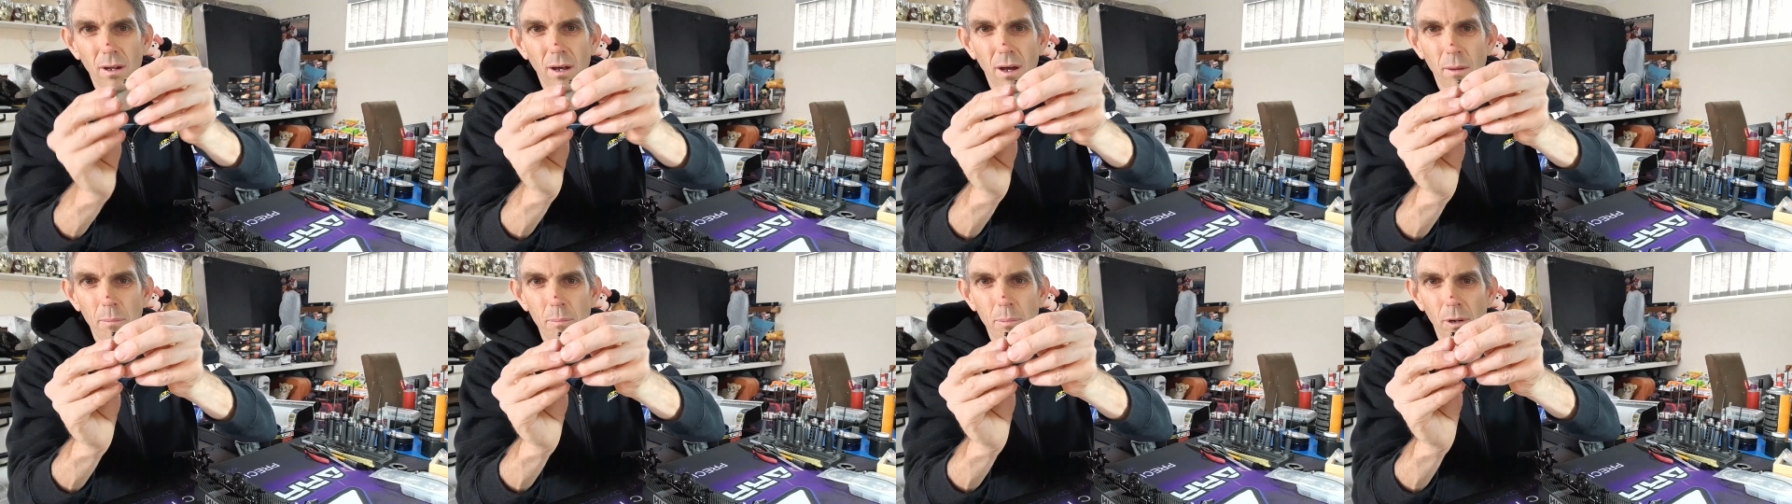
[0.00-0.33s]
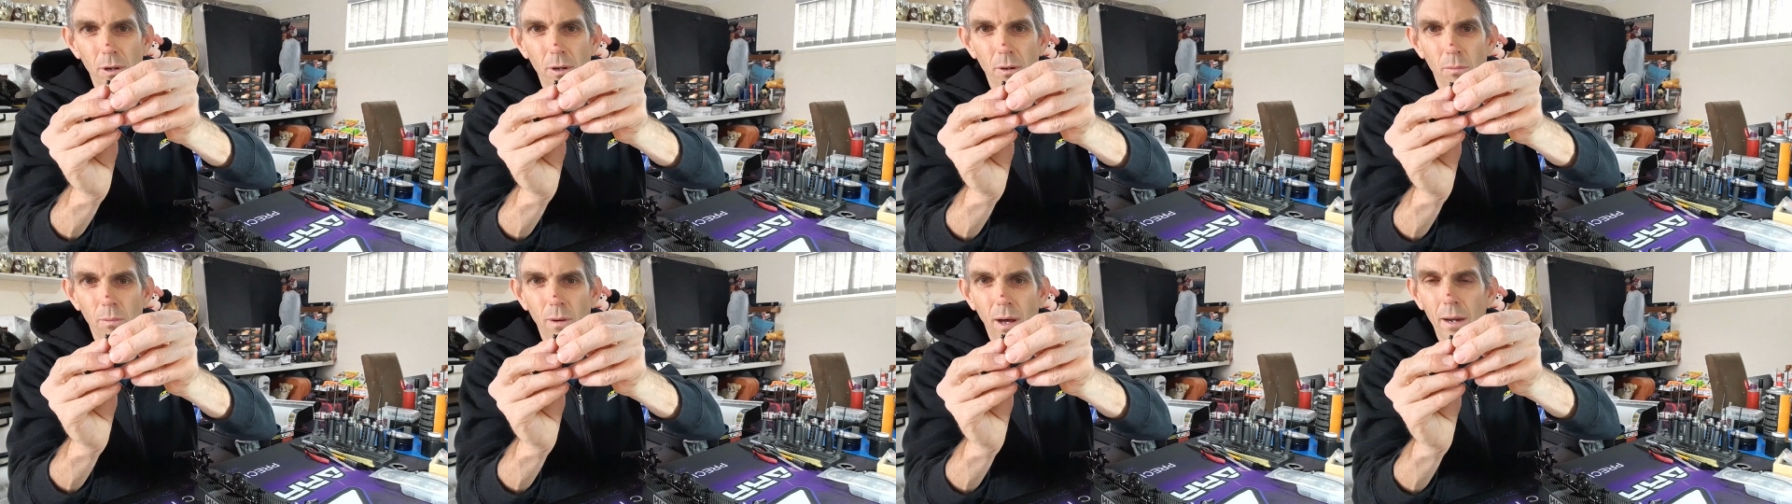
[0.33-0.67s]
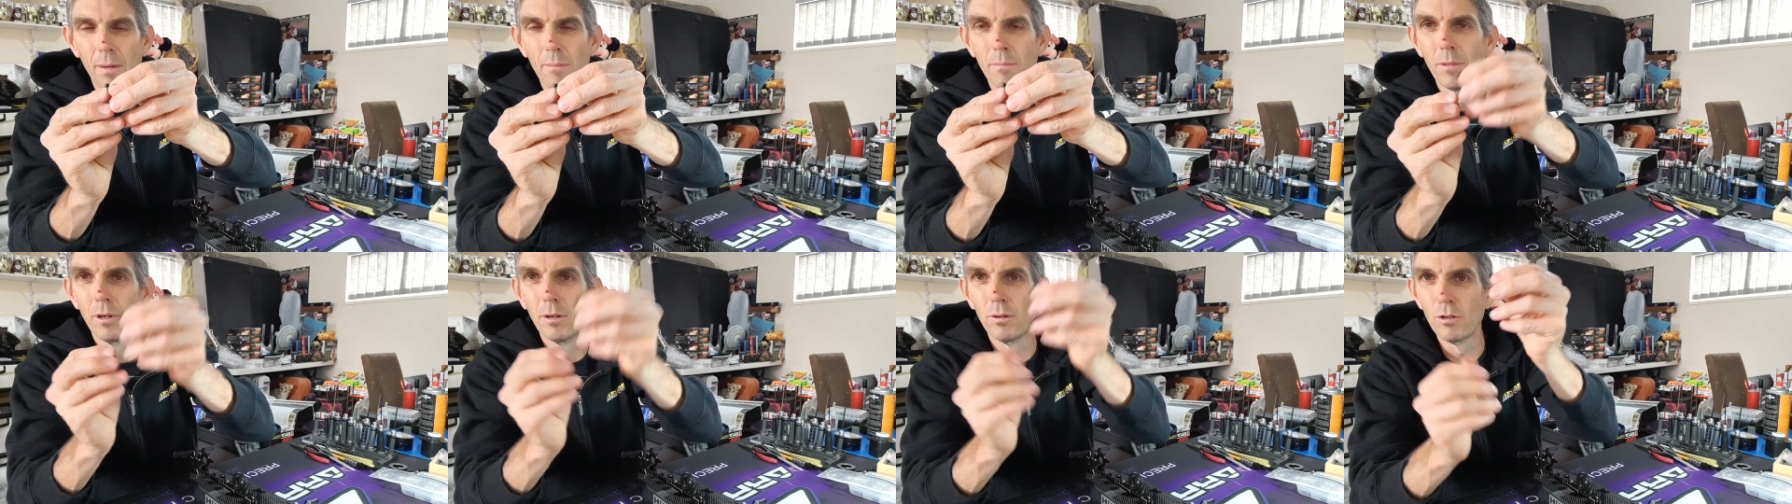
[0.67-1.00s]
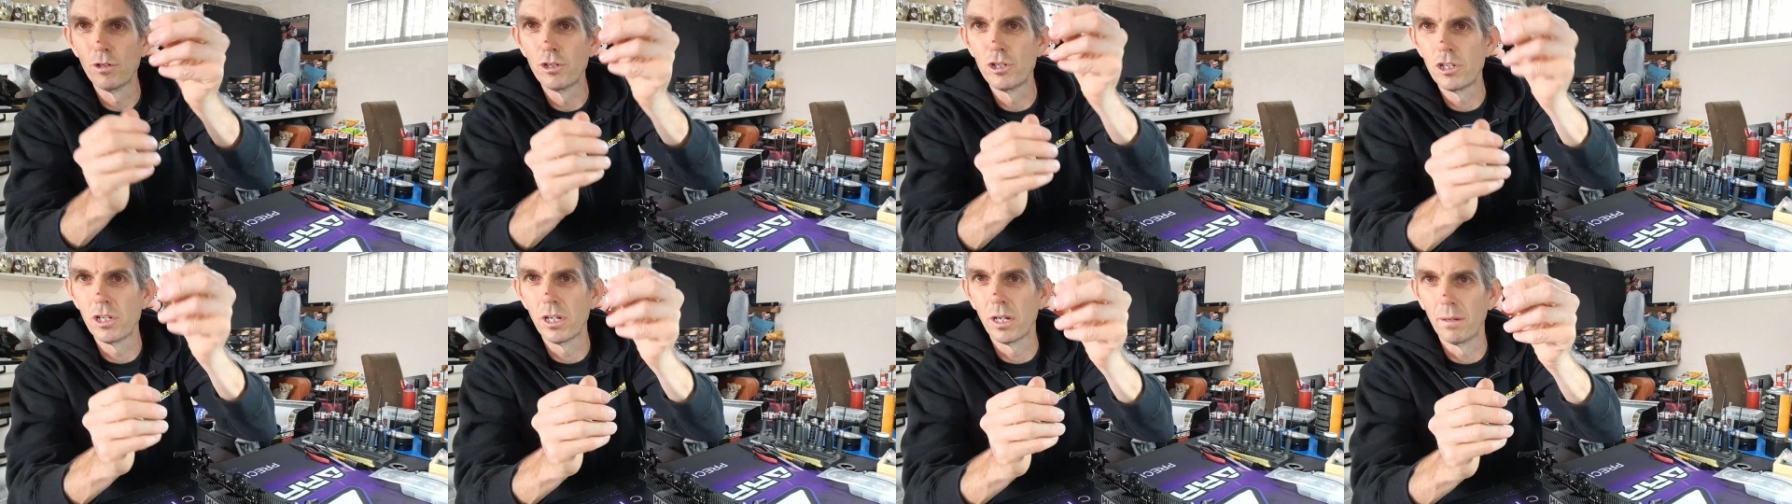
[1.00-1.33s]
I put a 1mm
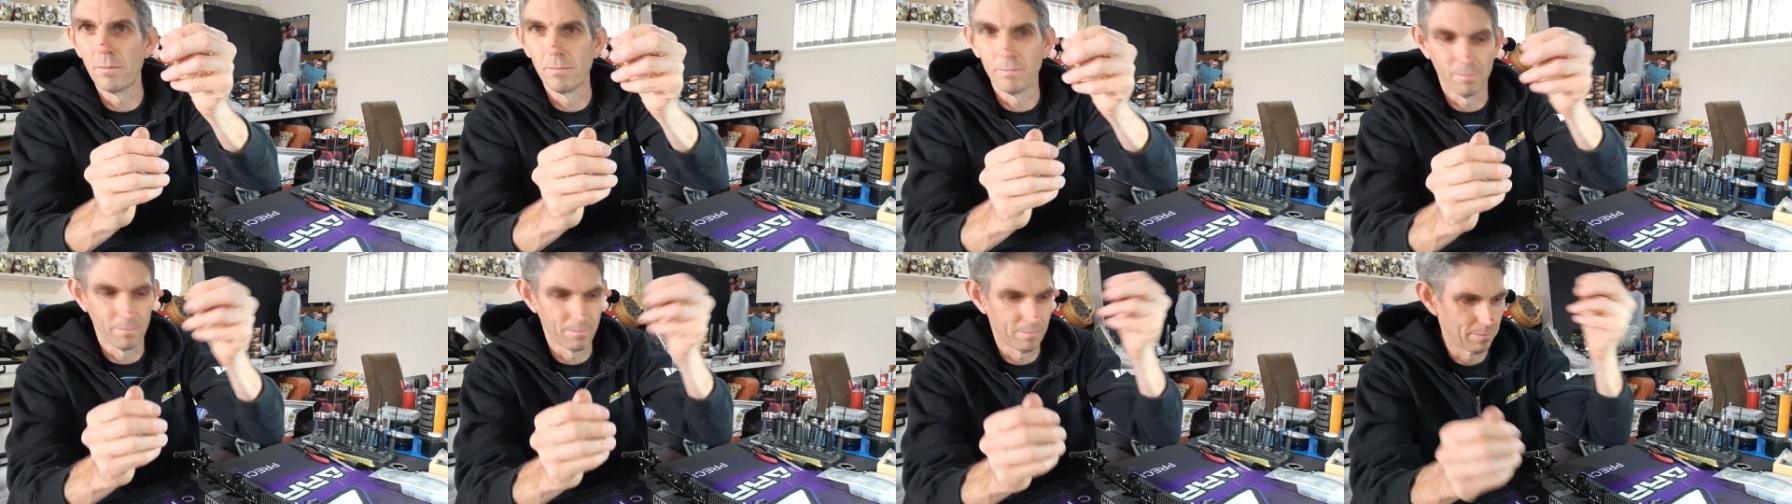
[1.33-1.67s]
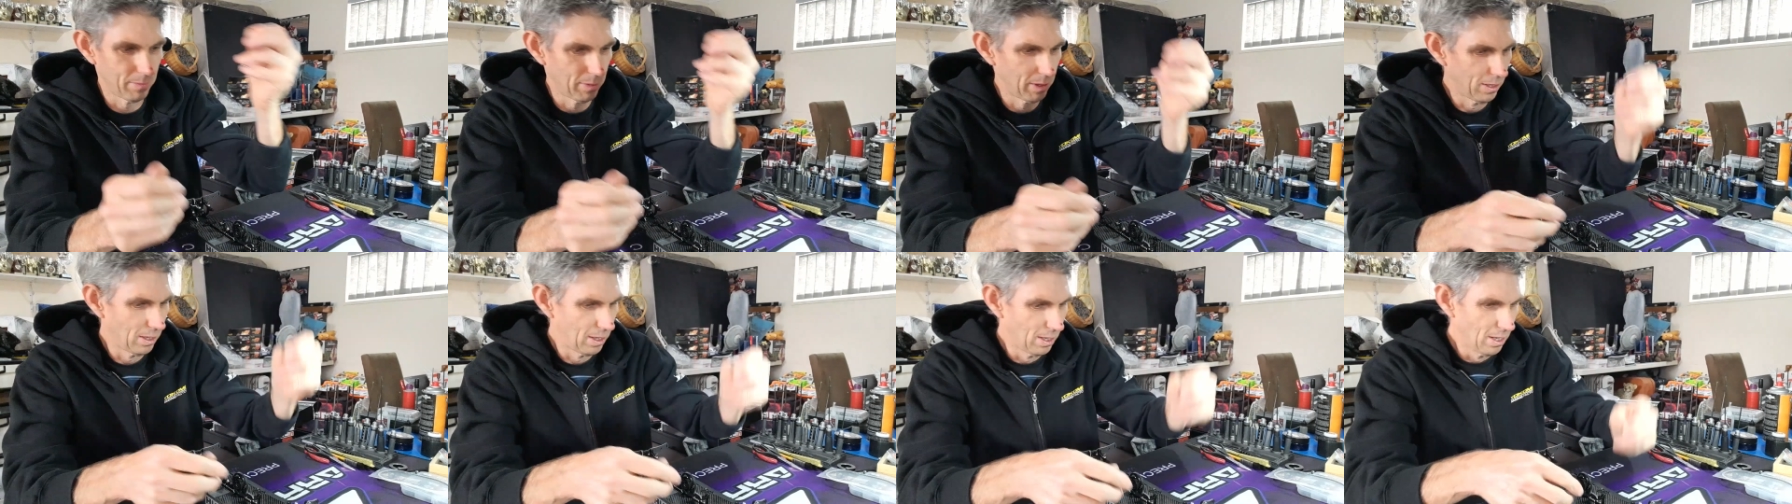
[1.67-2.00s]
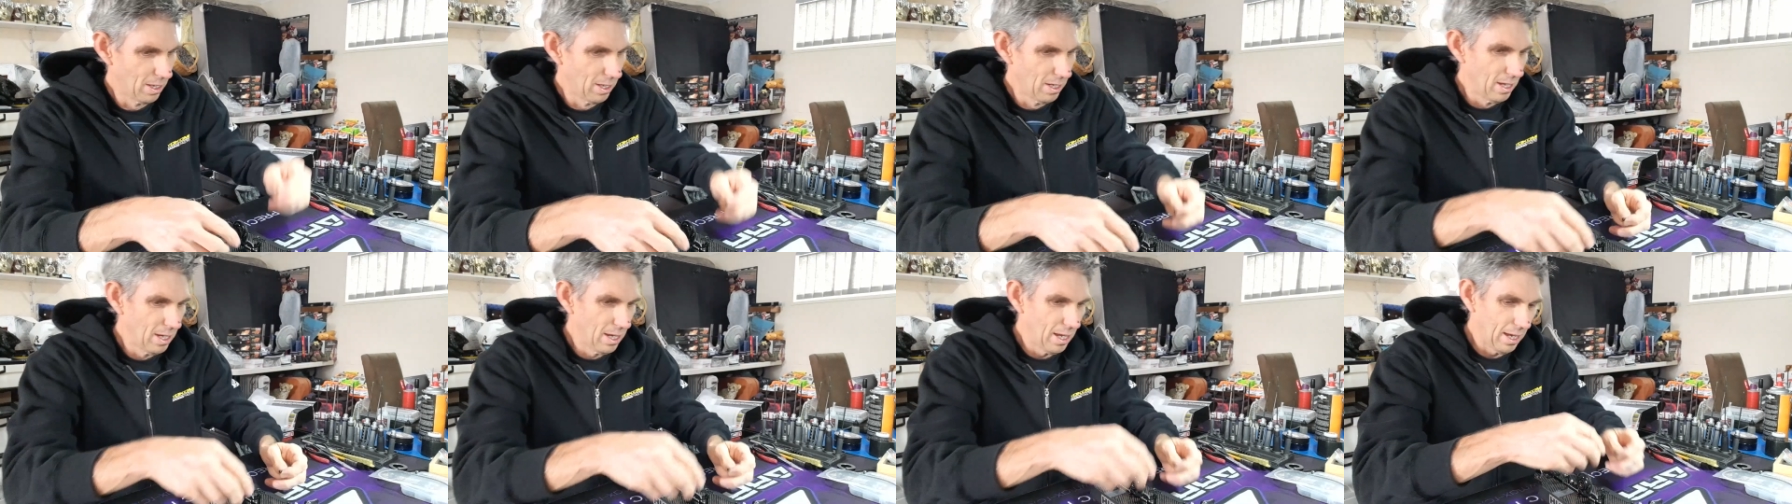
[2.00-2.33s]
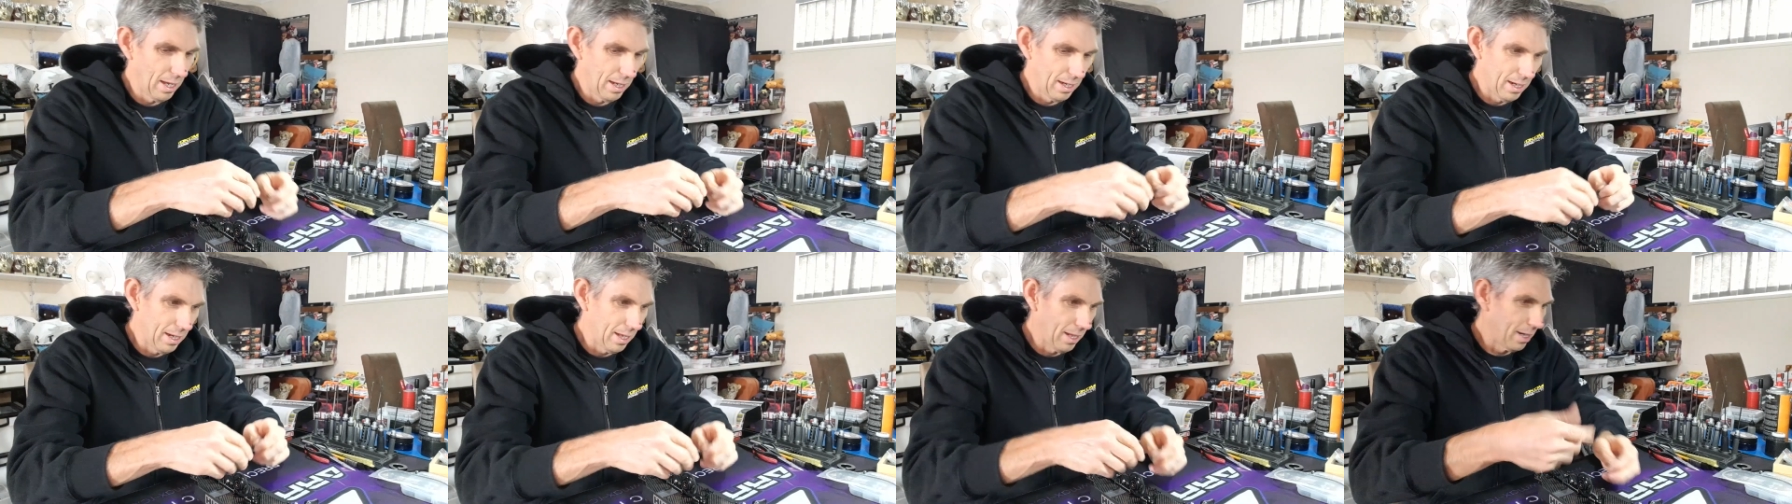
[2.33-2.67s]
shim.
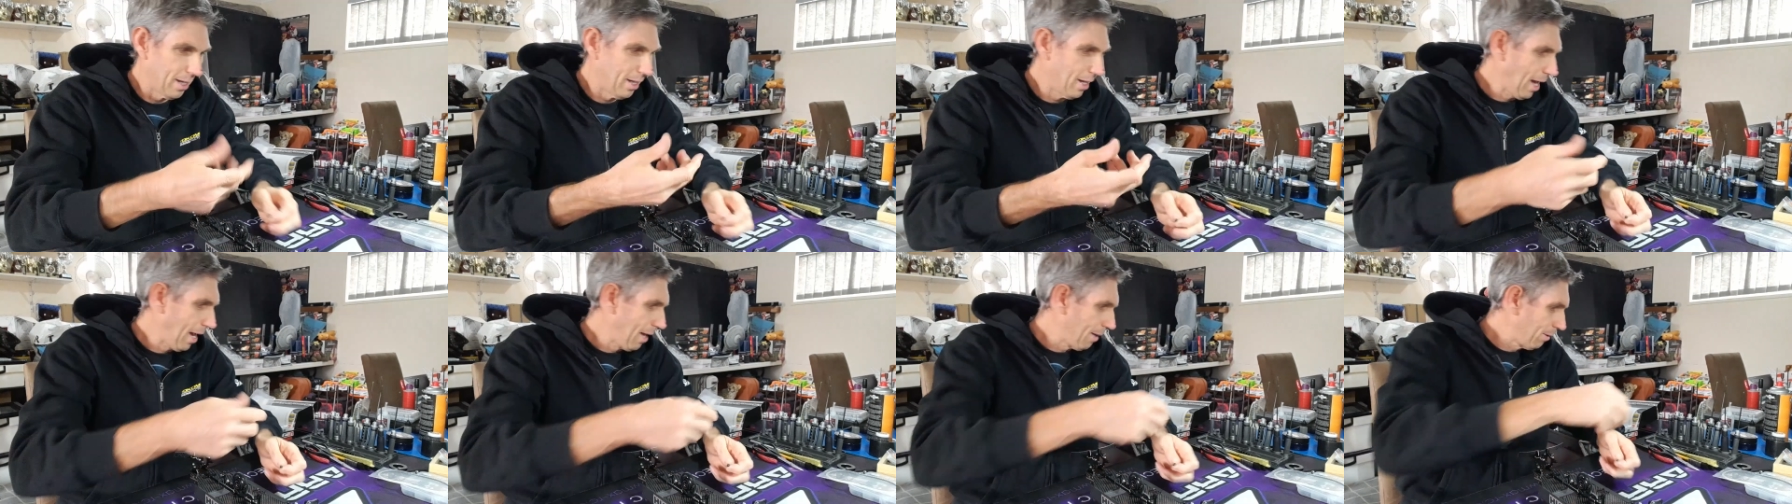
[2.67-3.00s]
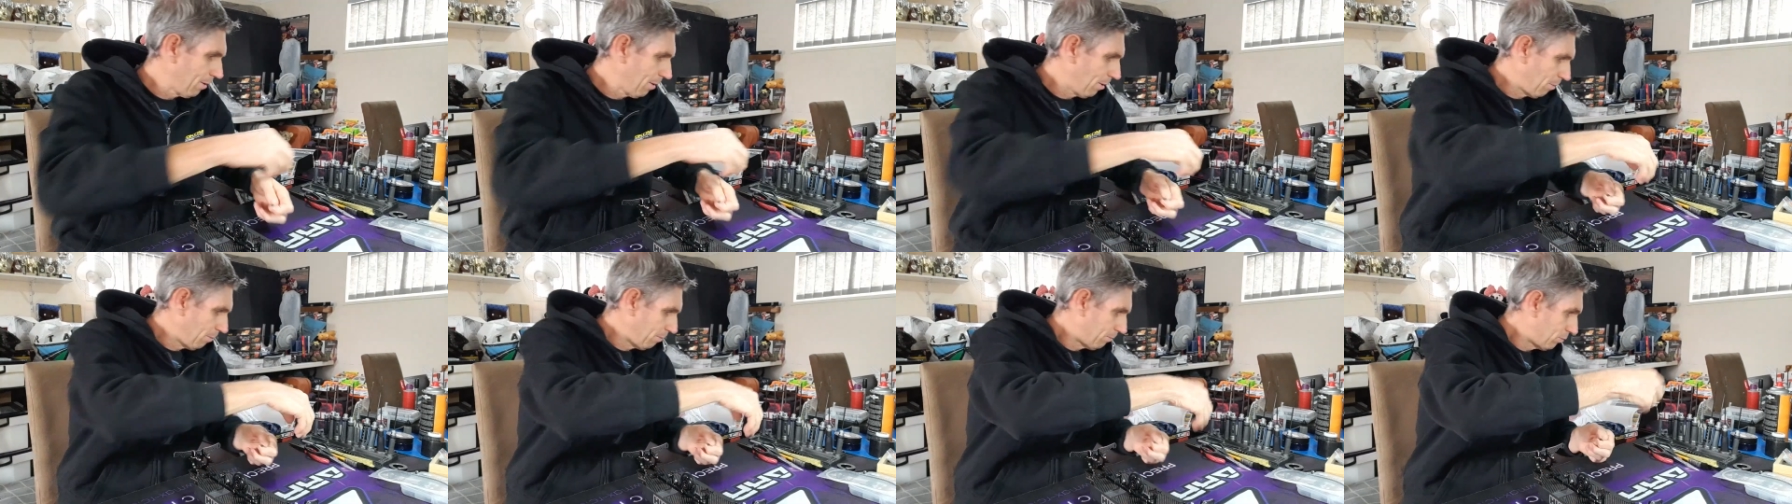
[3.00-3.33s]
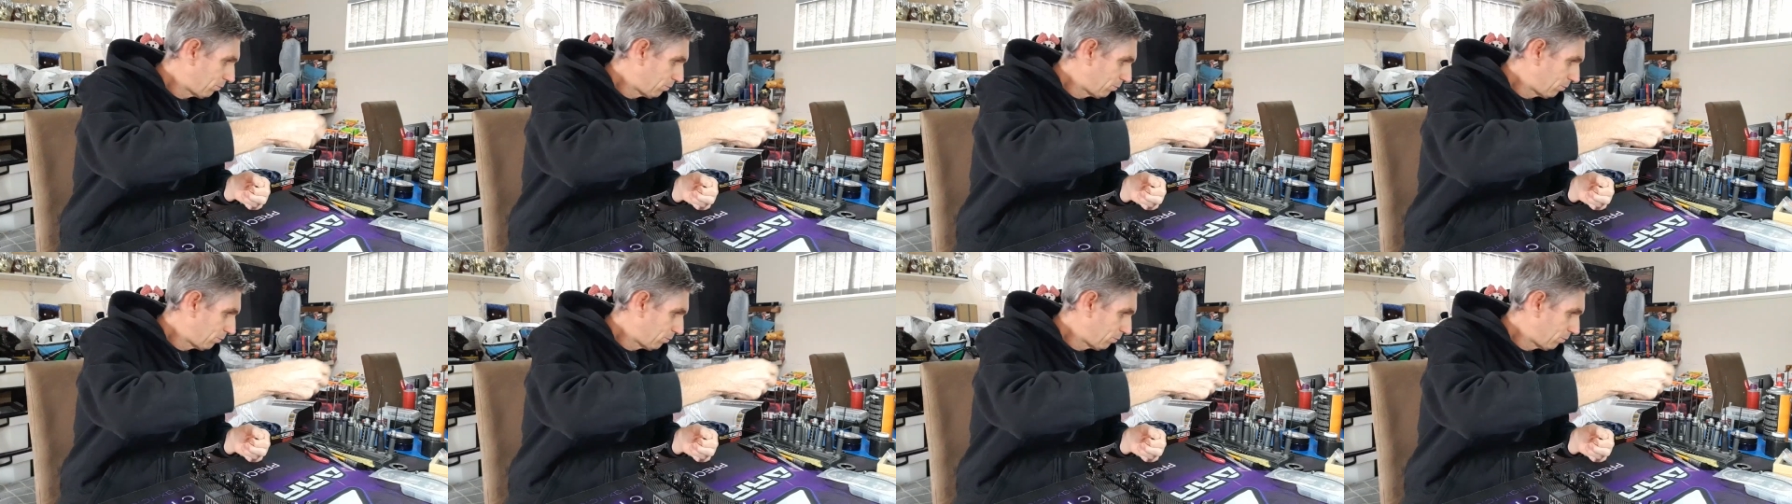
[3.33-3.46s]
And then that, I'll